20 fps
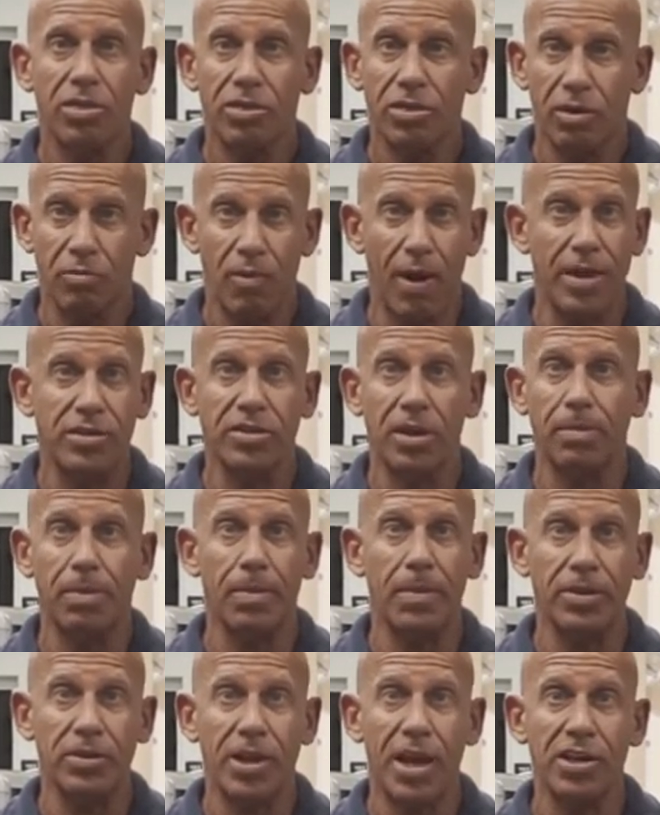the right
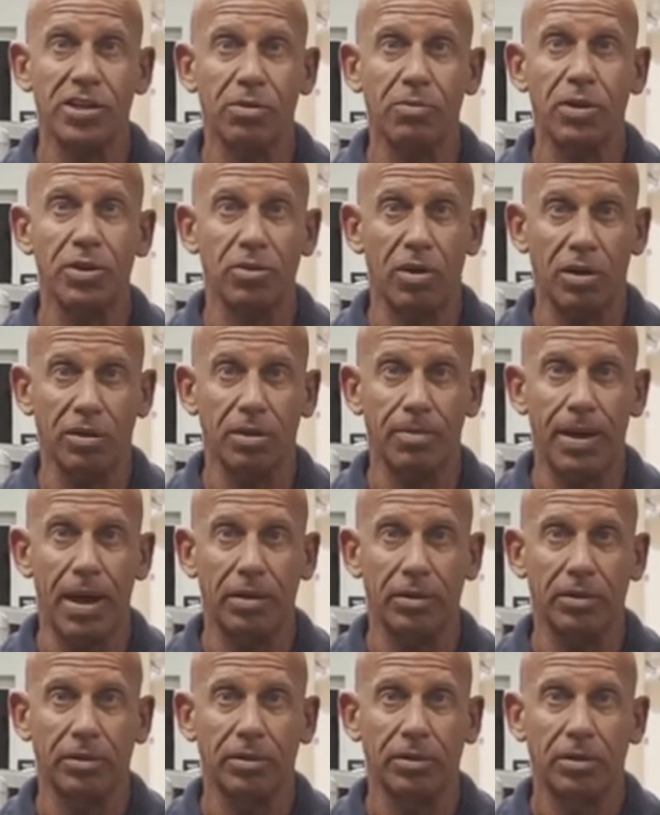supplementation we talked
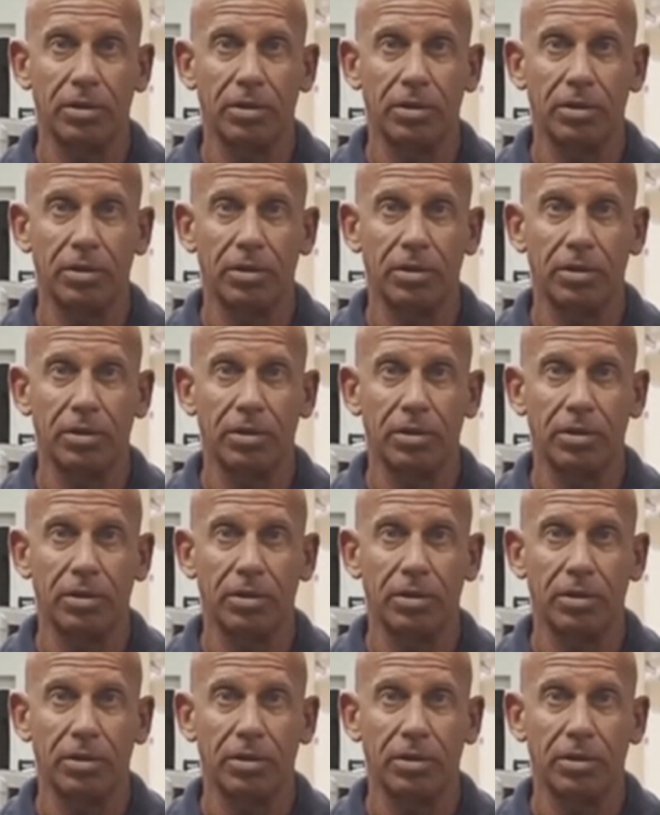about,